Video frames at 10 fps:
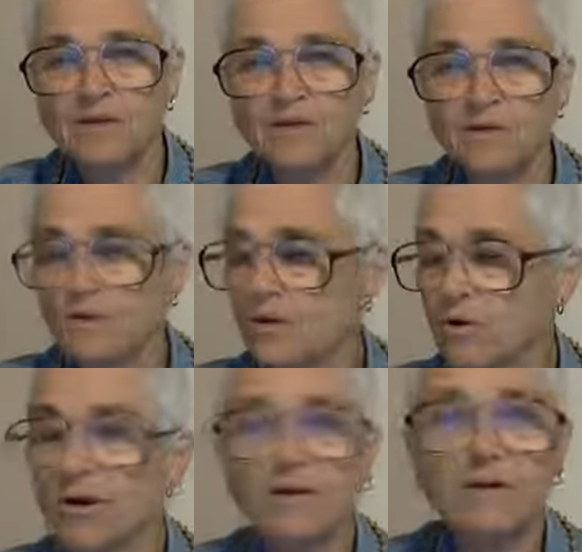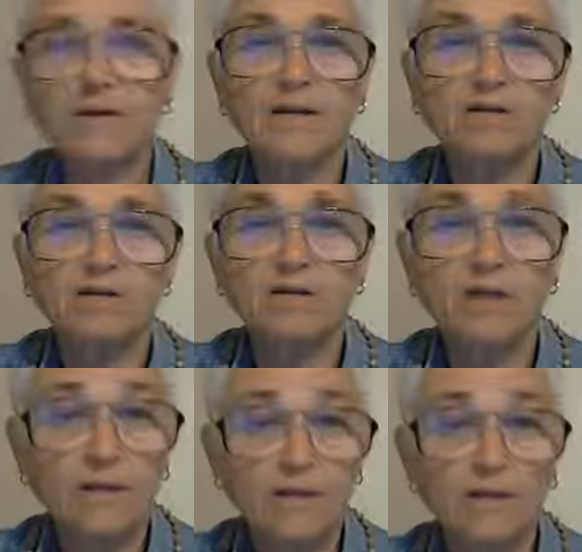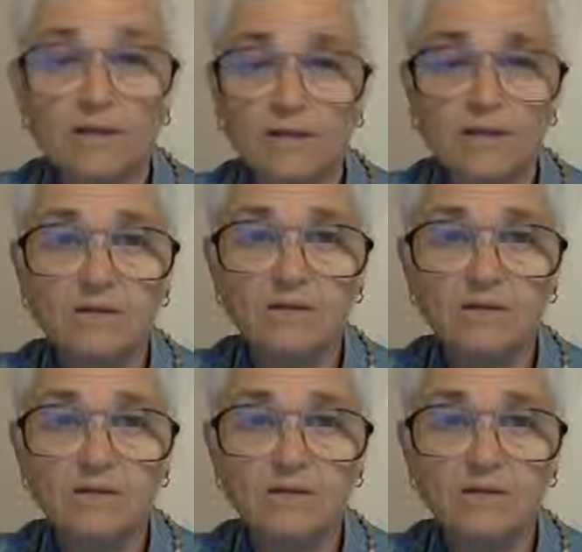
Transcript: Srila Gaur Haridas and Janaki.